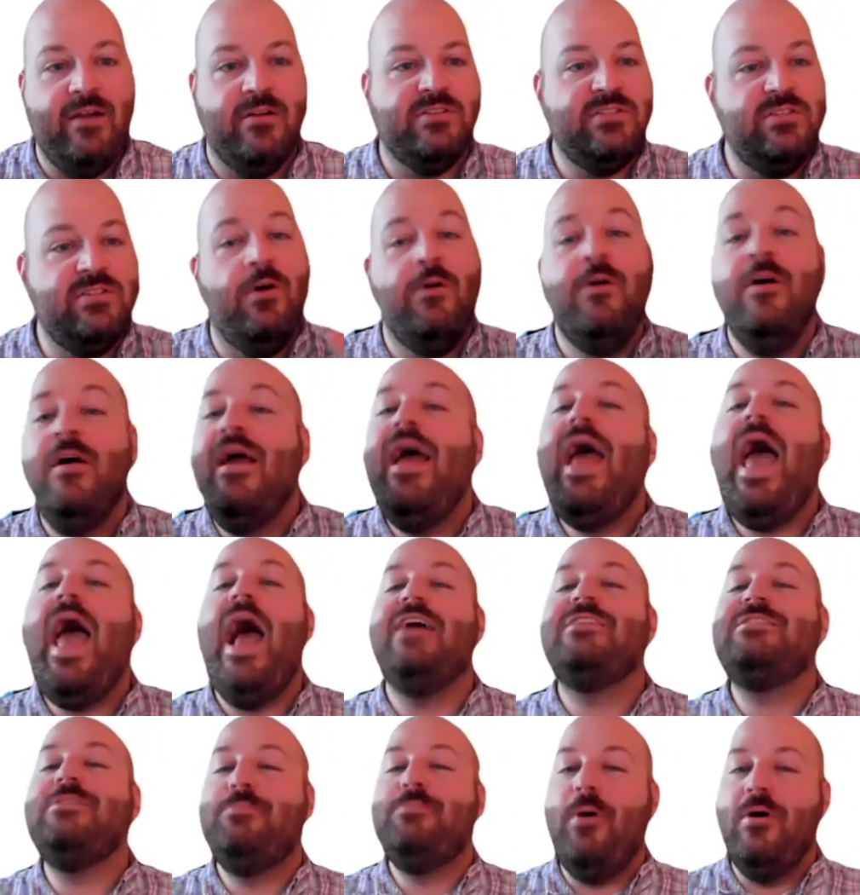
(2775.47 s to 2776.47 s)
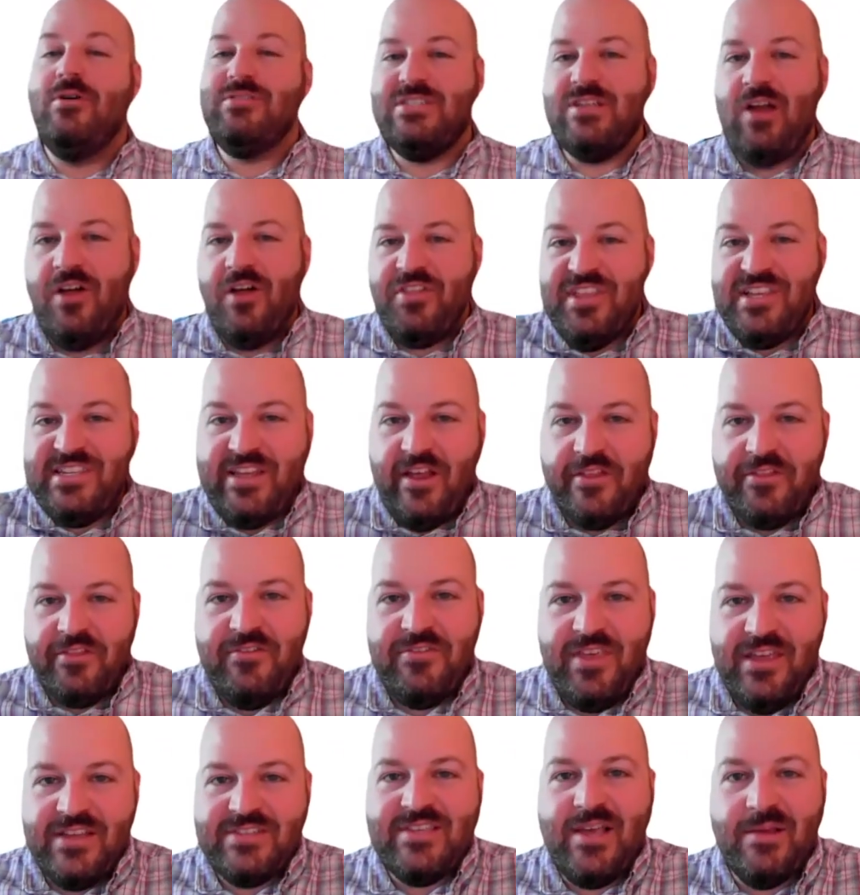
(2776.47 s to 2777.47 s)
So as opposed to all these other
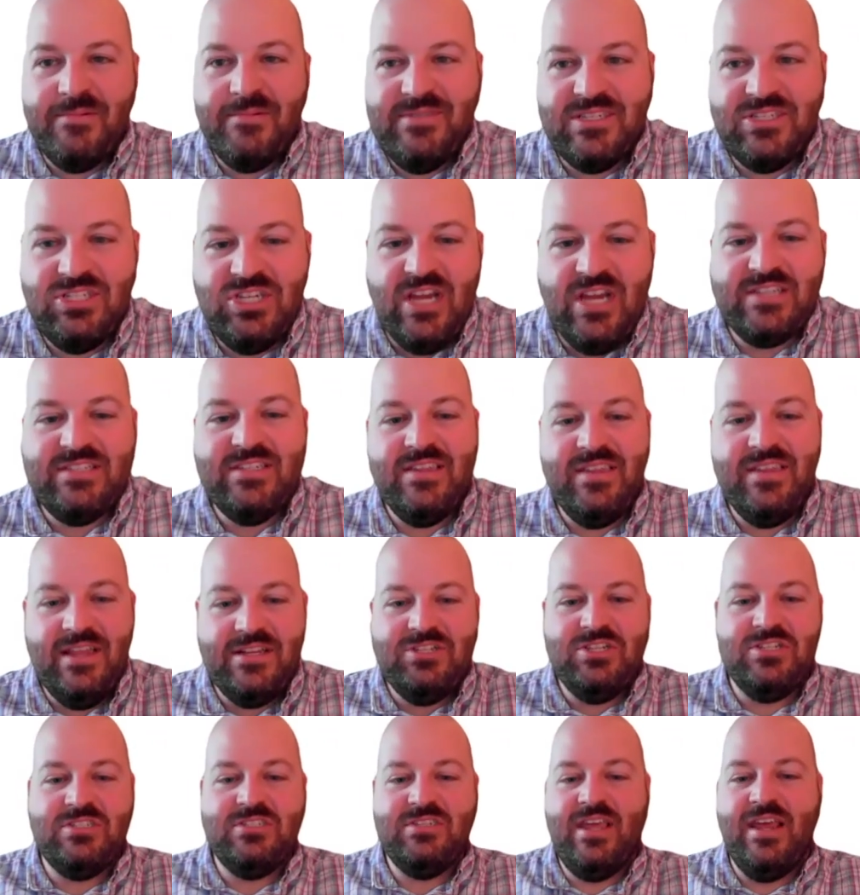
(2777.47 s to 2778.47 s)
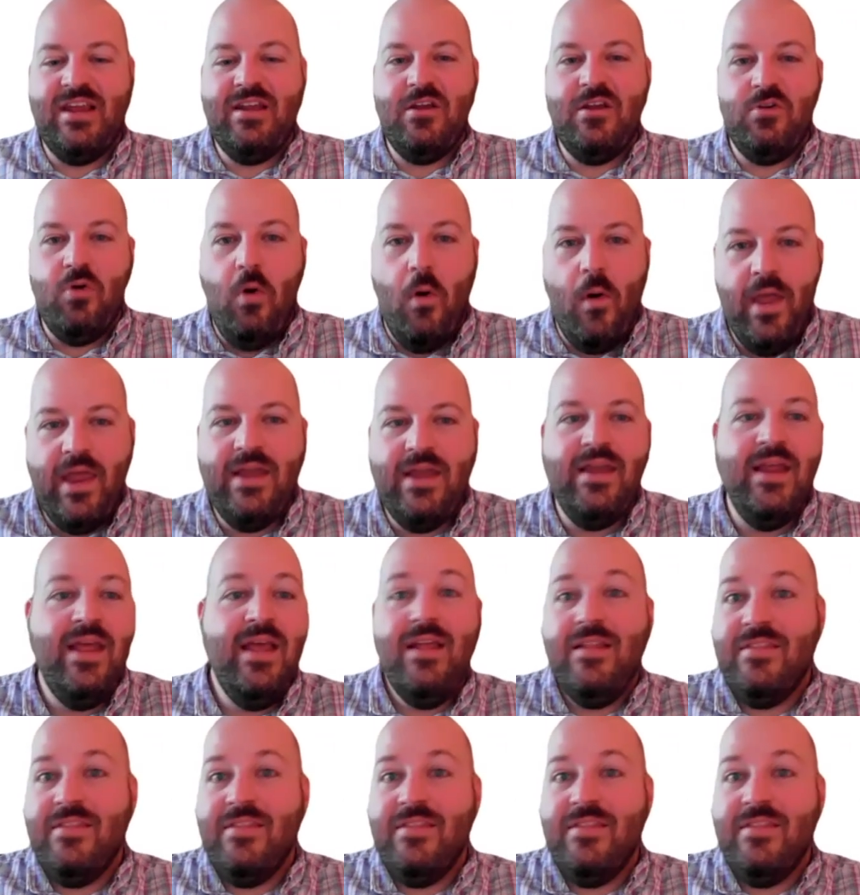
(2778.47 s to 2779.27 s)
things I'm suggesting that just get annoying,